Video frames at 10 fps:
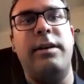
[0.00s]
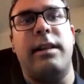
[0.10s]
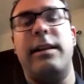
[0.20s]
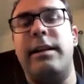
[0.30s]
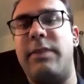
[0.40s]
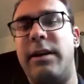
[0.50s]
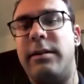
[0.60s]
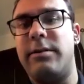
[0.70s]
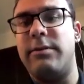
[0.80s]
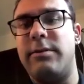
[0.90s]
and clean up the
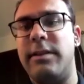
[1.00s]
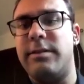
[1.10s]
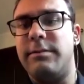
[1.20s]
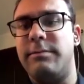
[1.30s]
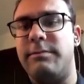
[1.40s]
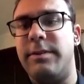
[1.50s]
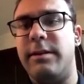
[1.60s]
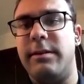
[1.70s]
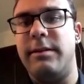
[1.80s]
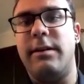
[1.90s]
industry needs to
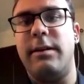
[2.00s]
be